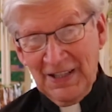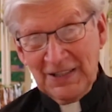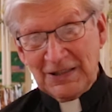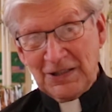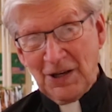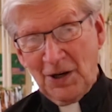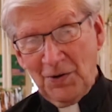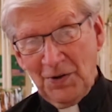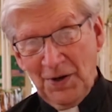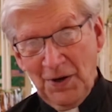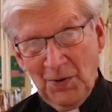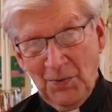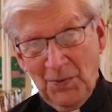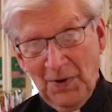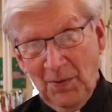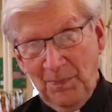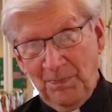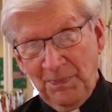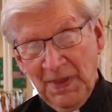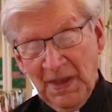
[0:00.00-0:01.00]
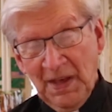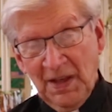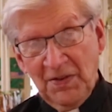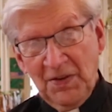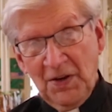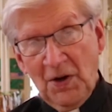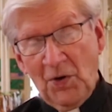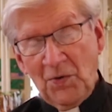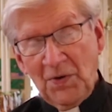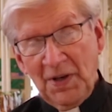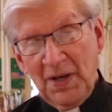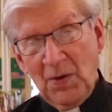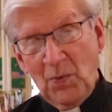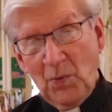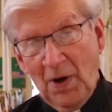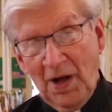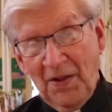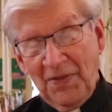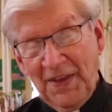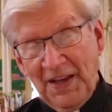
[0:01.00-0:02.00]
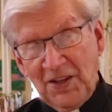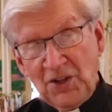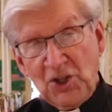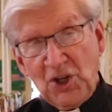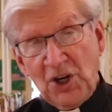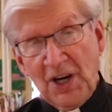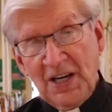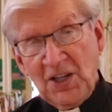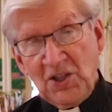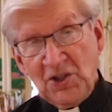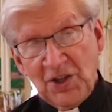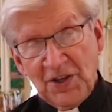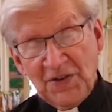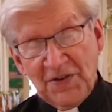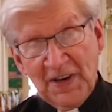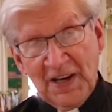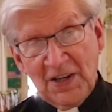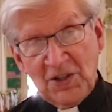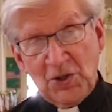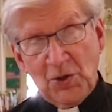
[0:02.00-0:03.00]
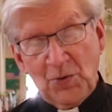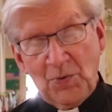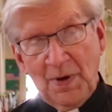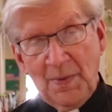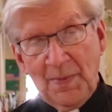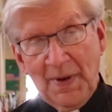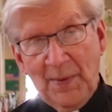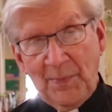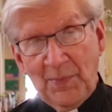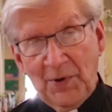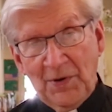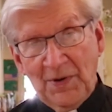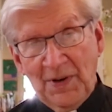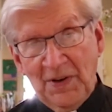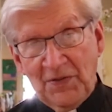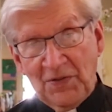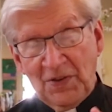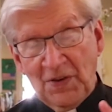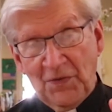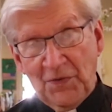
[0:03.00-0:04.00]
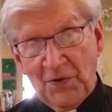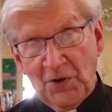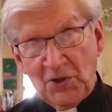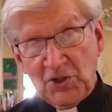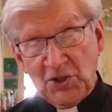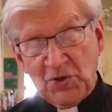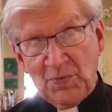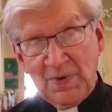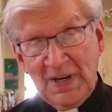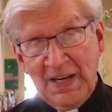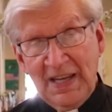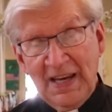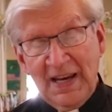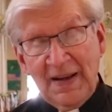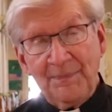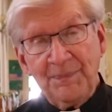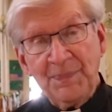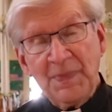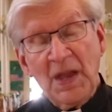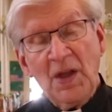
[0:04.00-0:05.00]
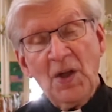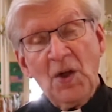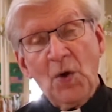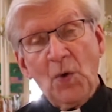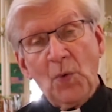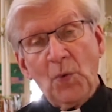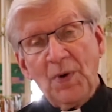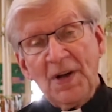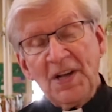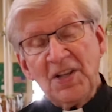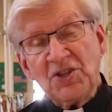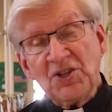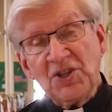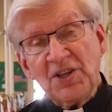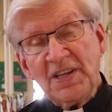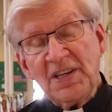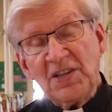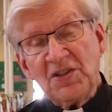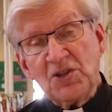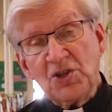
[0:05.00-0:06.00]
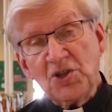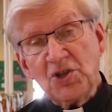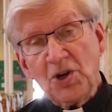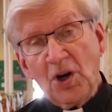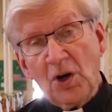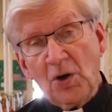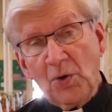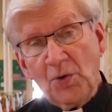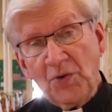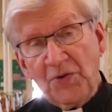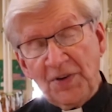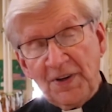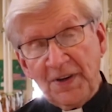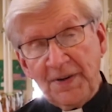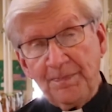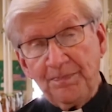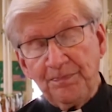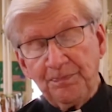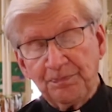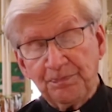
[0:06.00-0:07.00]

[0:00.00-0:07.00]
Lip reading: So the only one that changes, as you remember, is the first reading, which is chosen